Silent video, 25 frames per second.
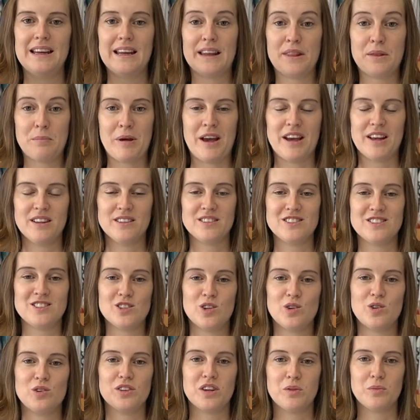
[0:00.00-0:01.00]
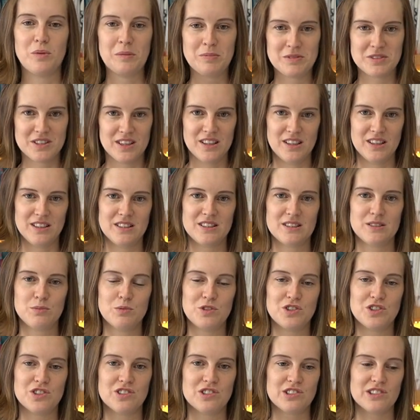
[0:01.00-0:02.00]
leather patterns on our website,
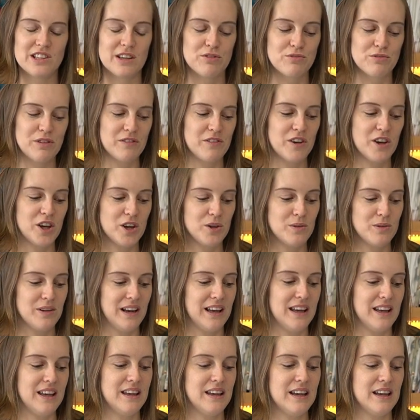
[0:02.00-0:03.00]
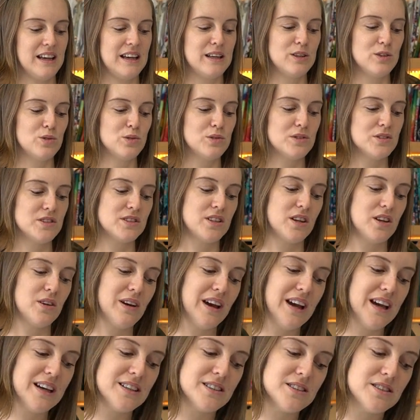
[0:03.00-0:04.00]
which are just like rivet only. And
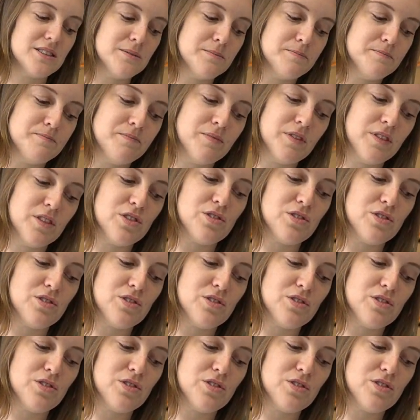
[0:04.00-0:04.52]
also Adam